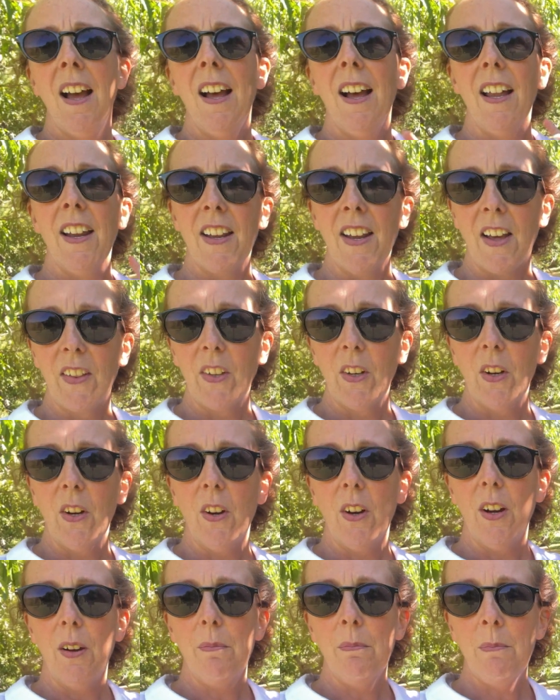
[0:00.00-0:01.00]
another
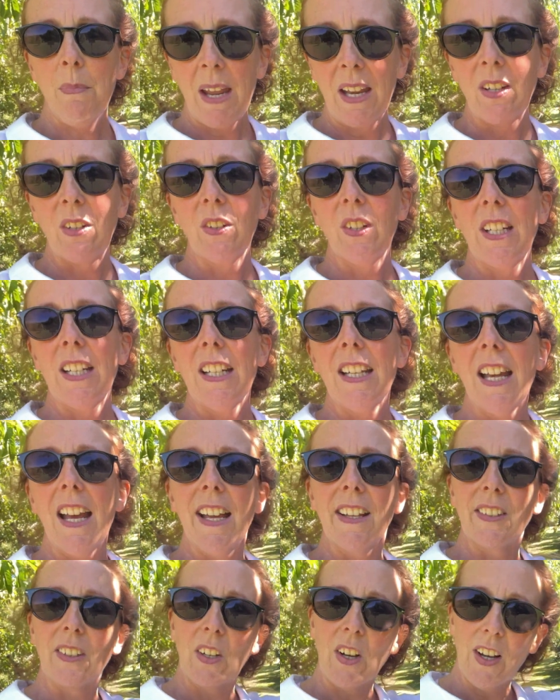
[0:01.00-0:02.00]
mandarin
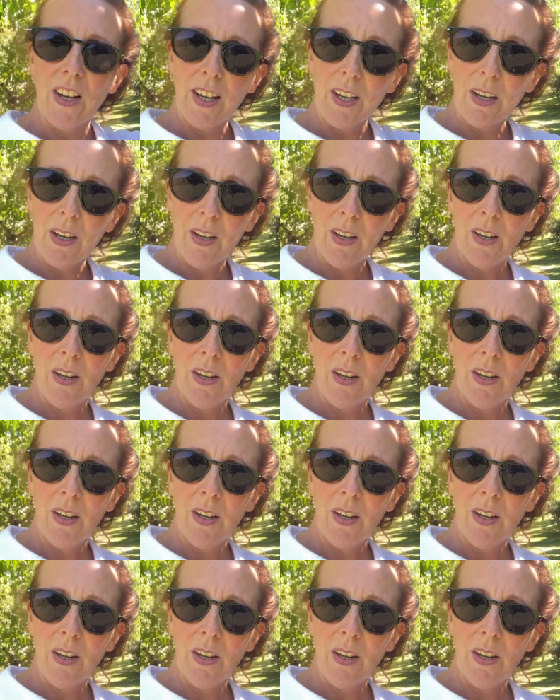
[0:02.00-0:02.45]
as I